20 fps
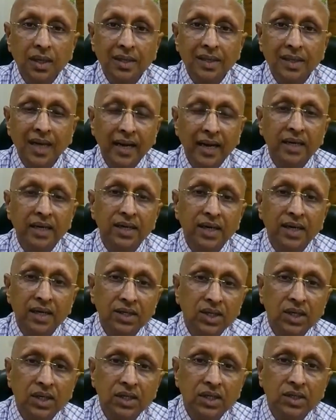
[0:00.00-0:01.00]
the
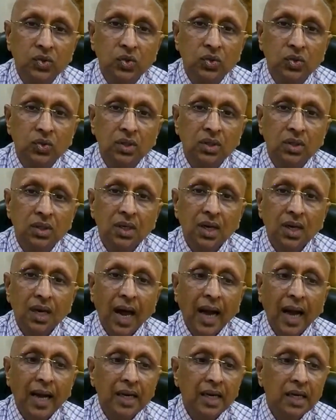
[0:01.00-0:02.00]
intention is good,
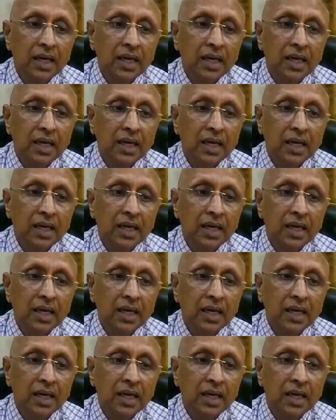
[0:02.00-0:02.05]
and